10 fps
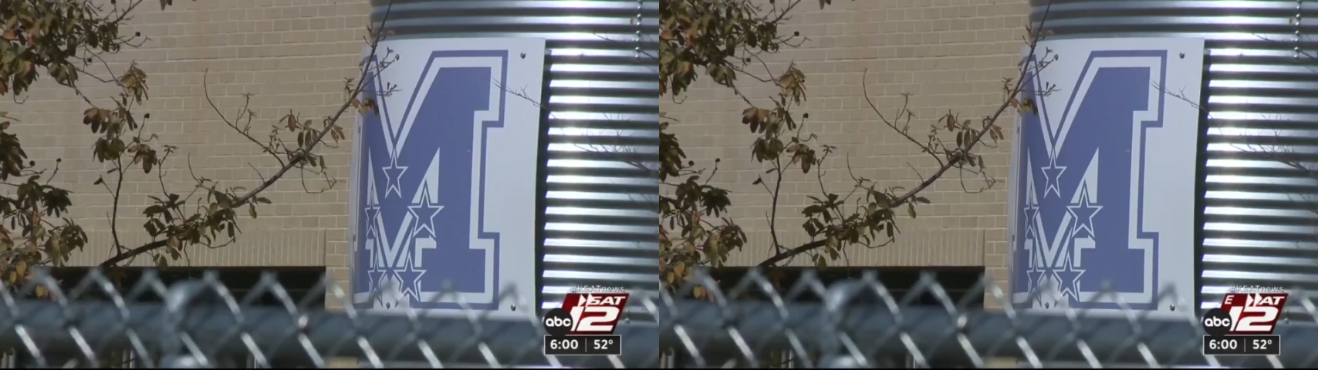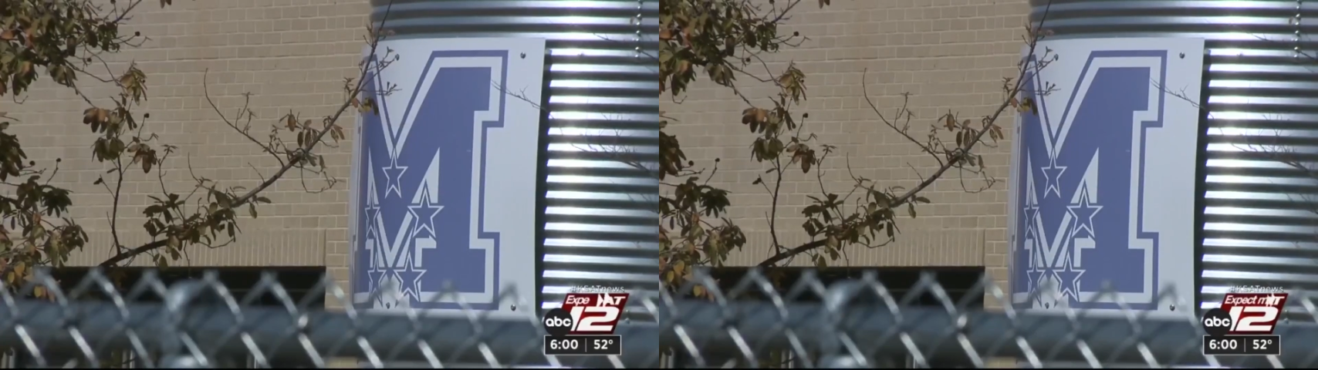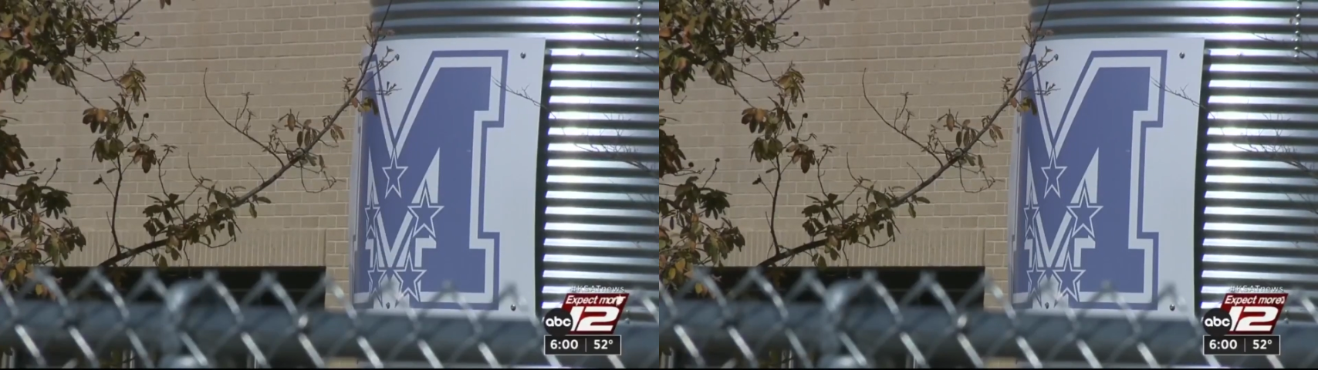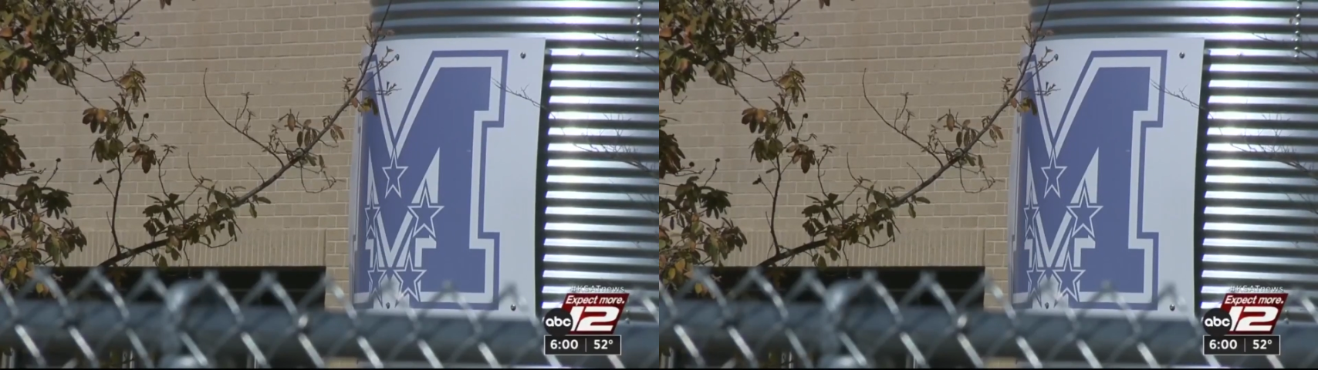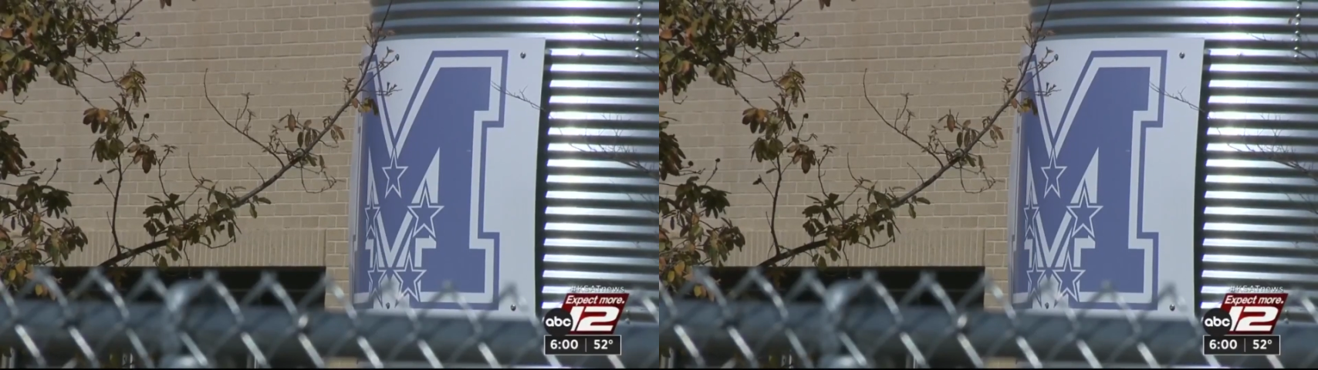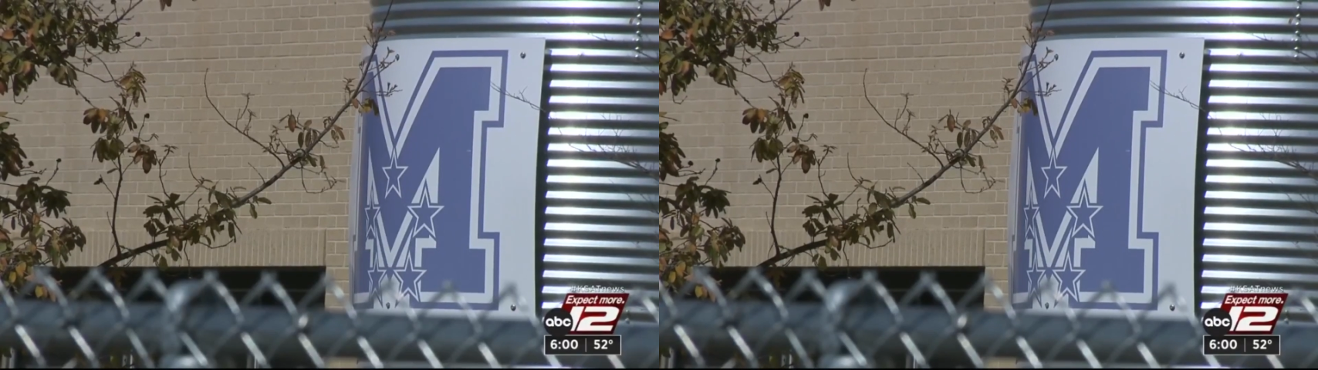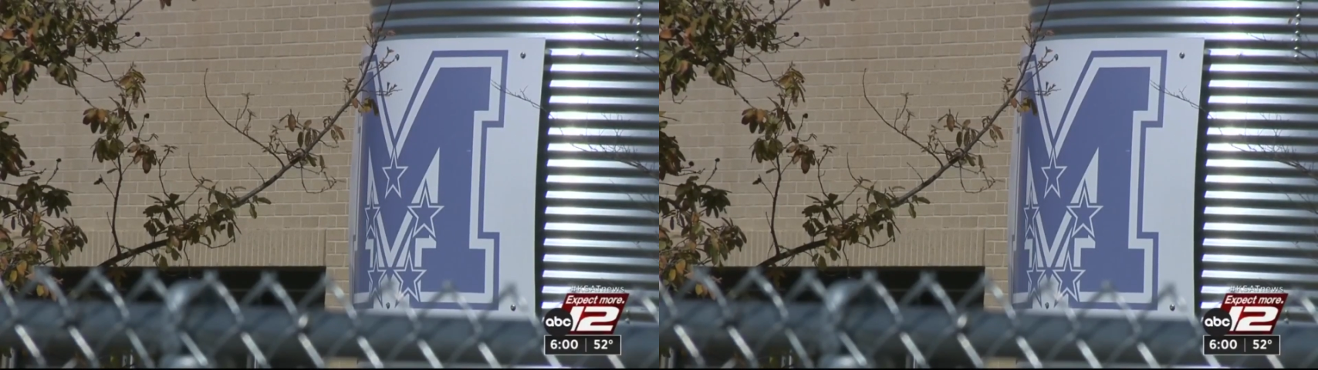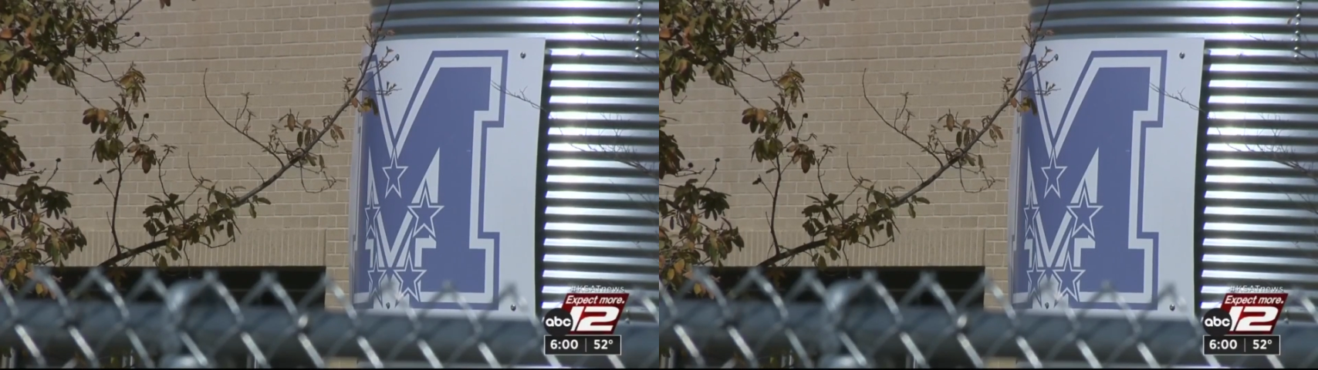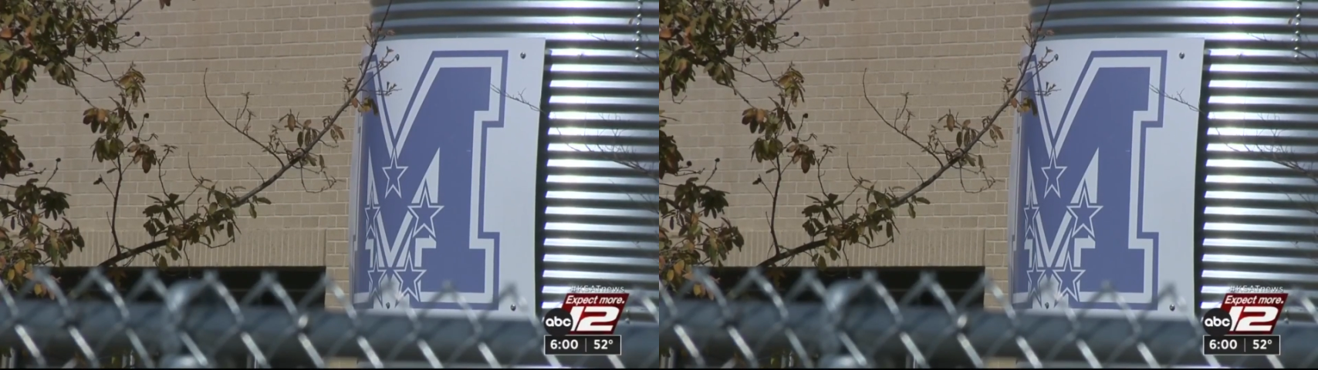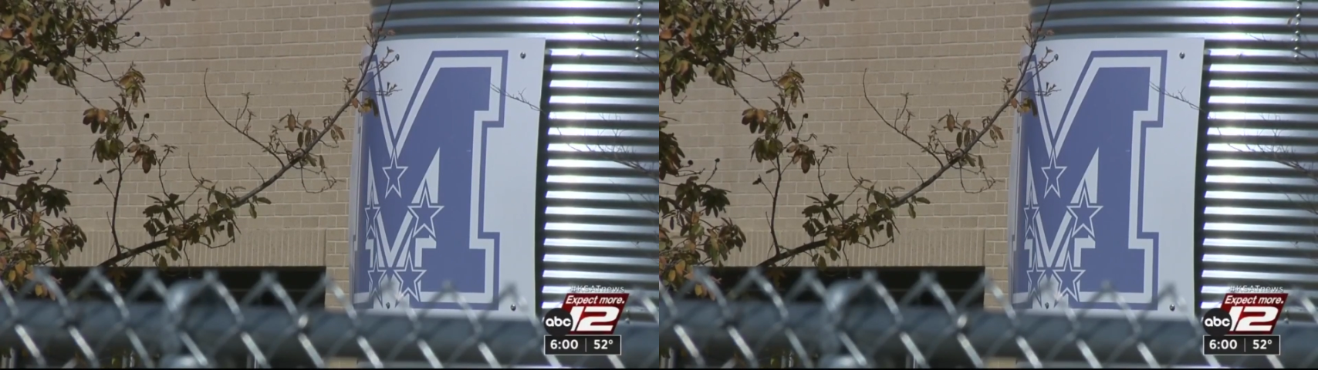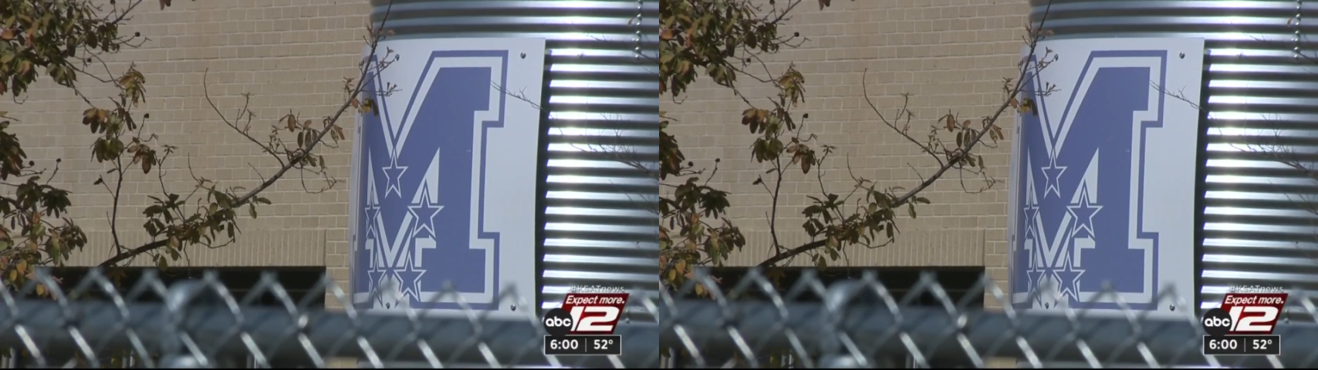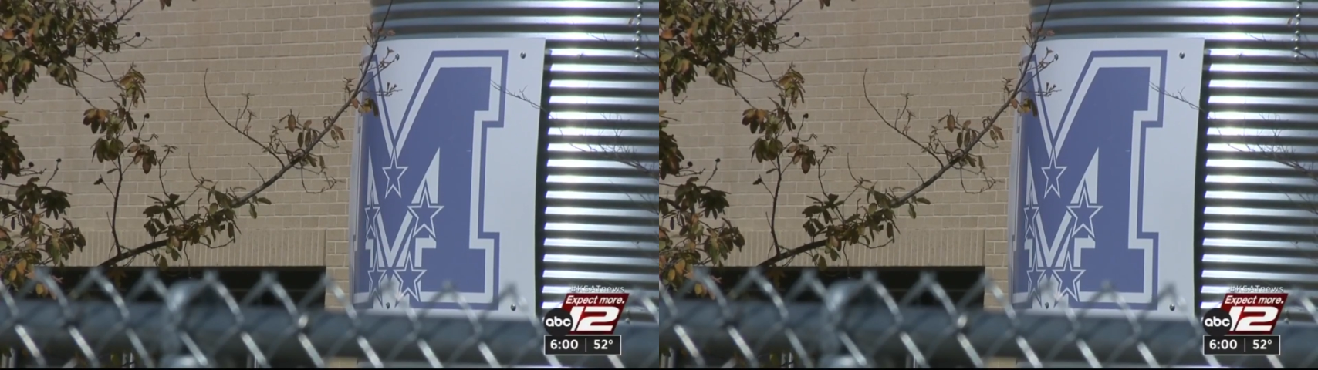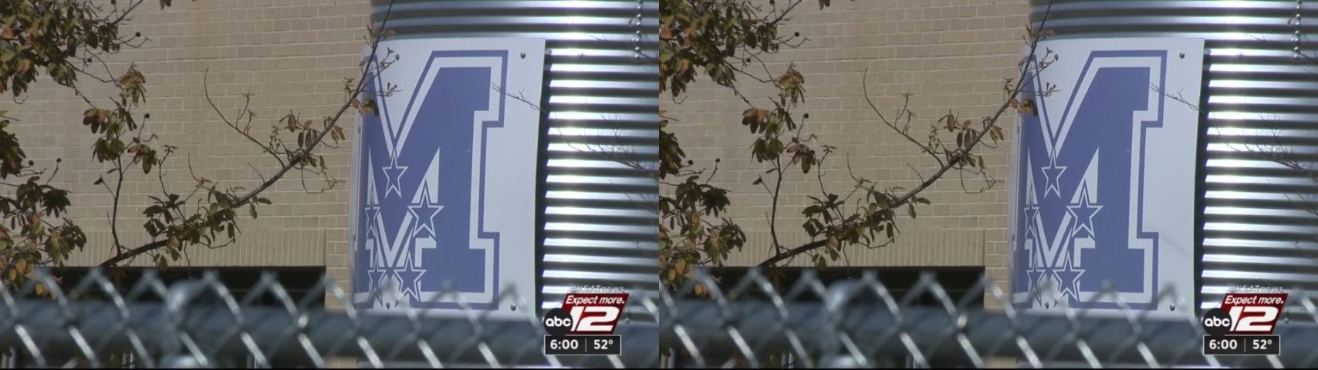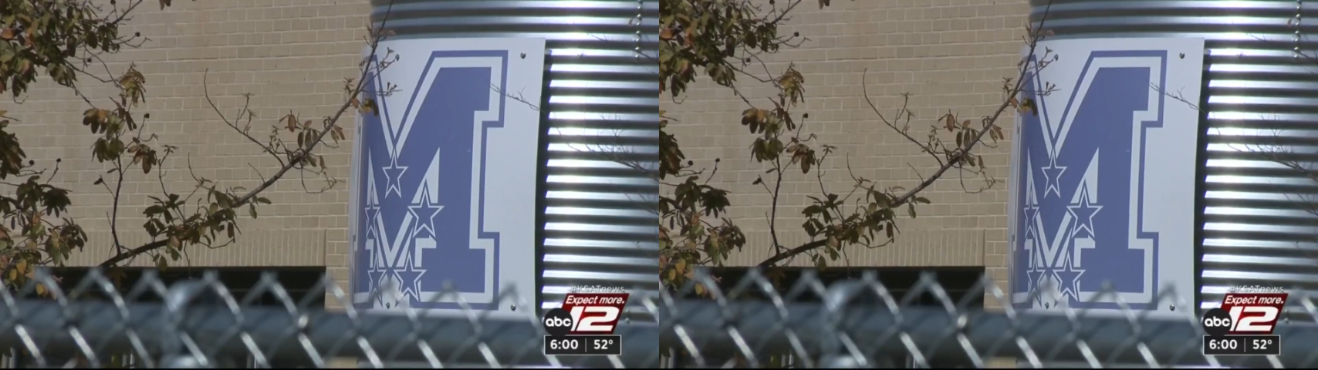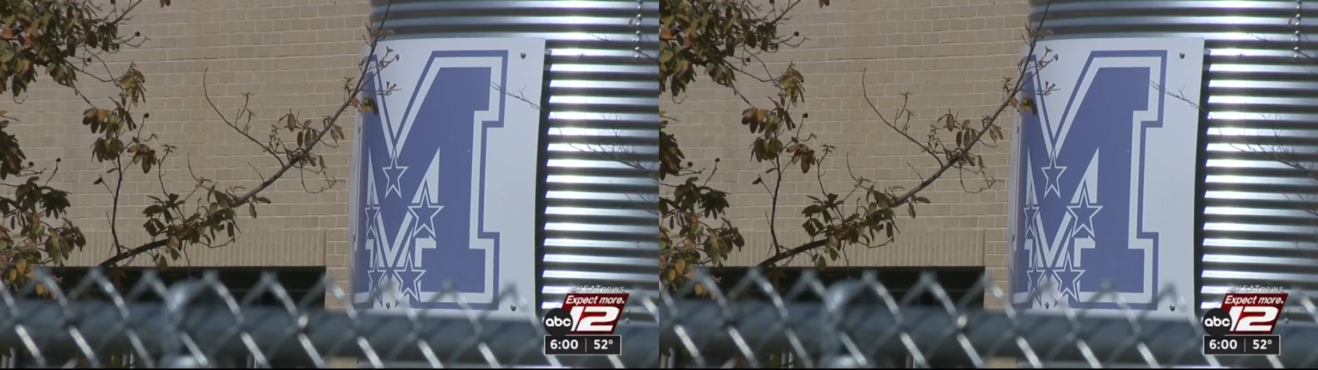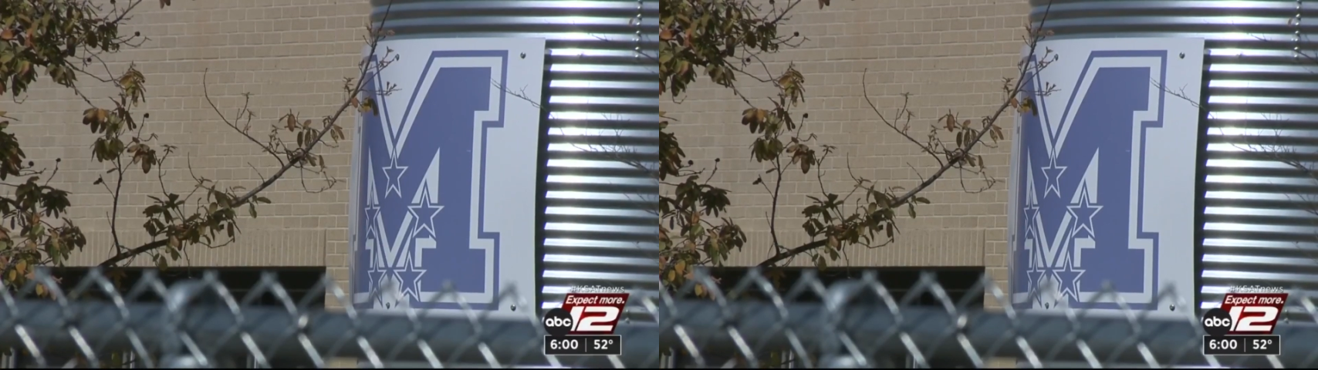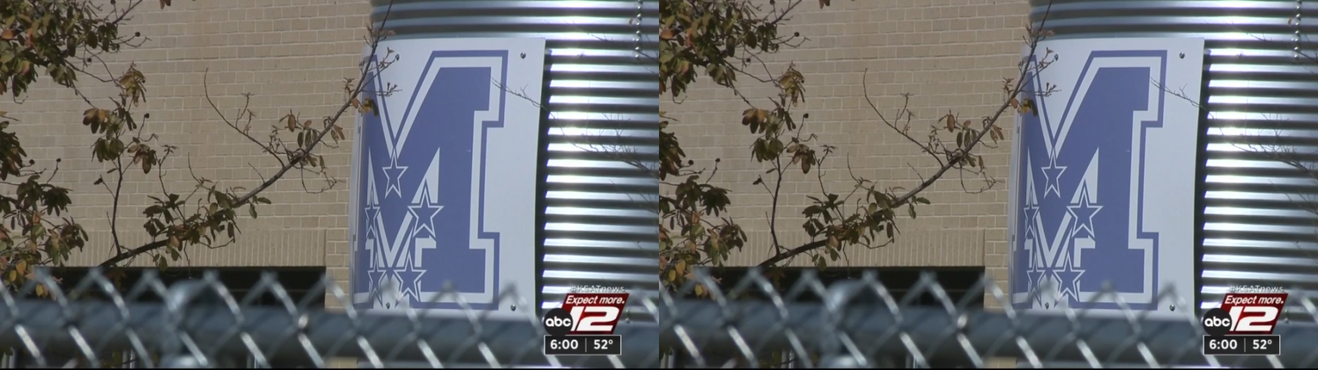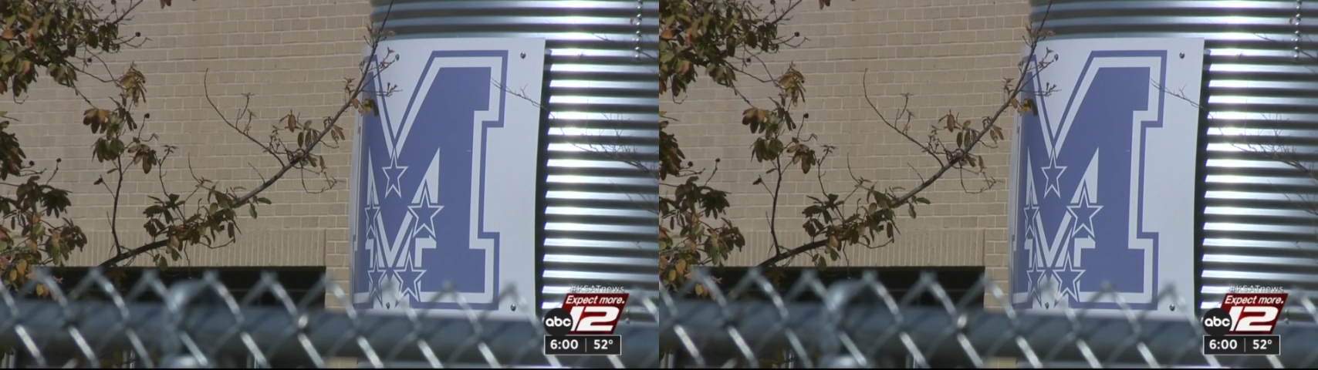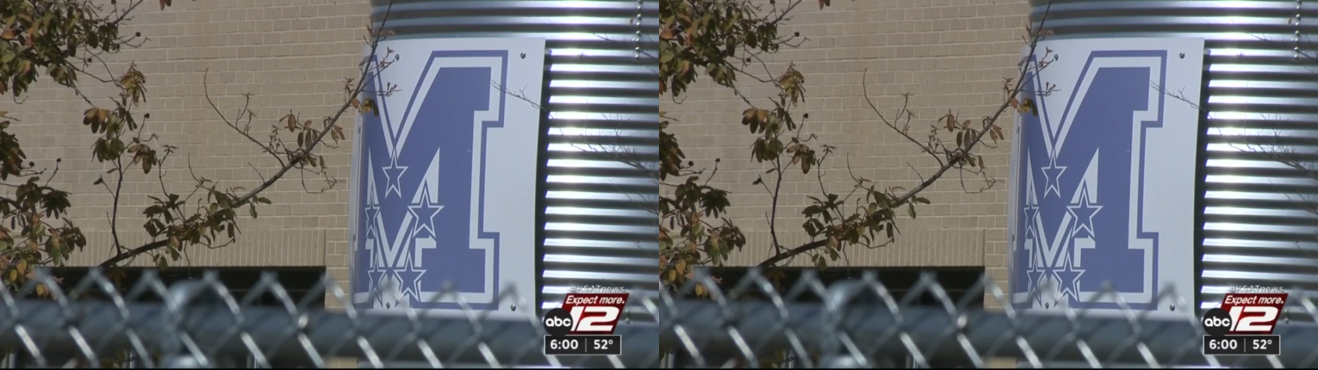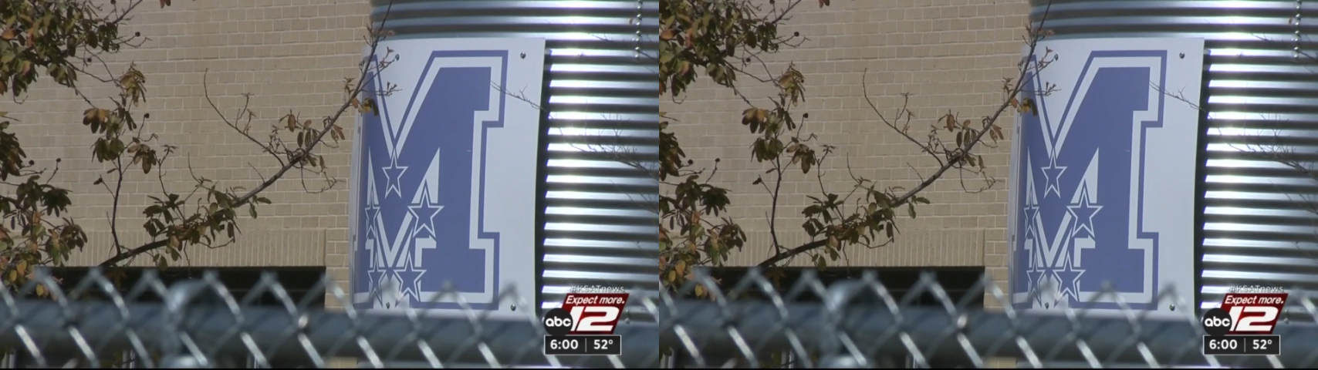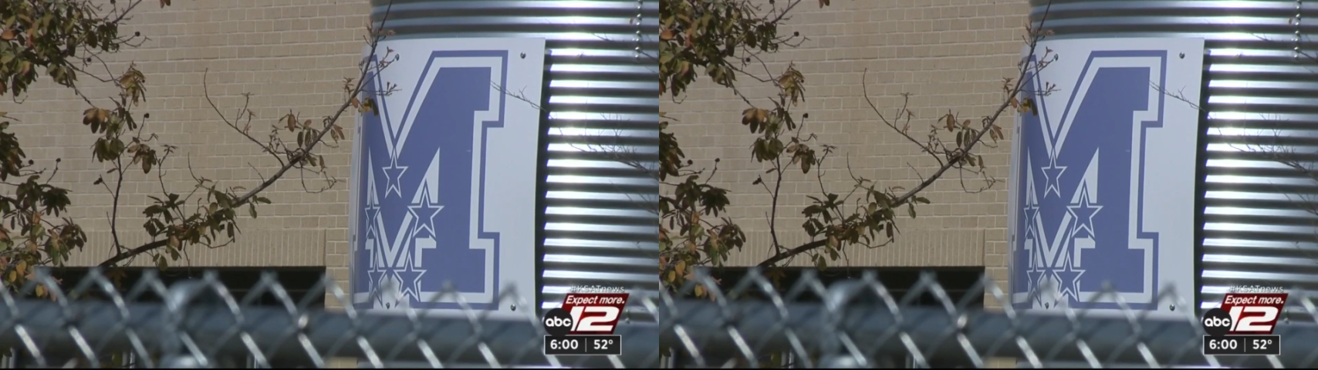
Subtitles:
(no speaker visible)